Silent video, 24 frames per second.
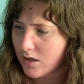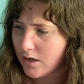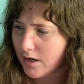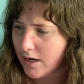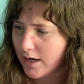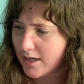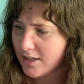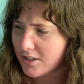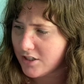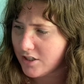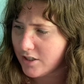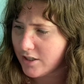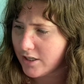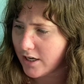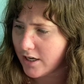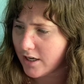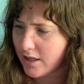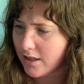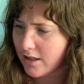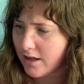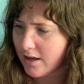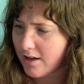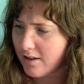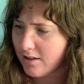Had she taken
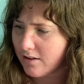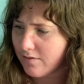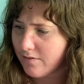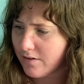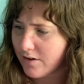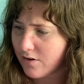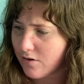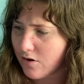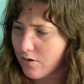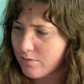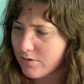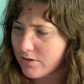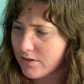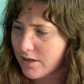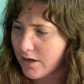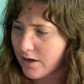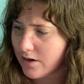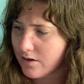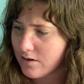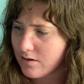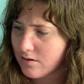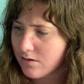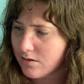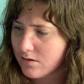the elevator
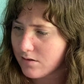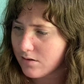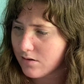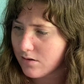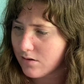upstairs?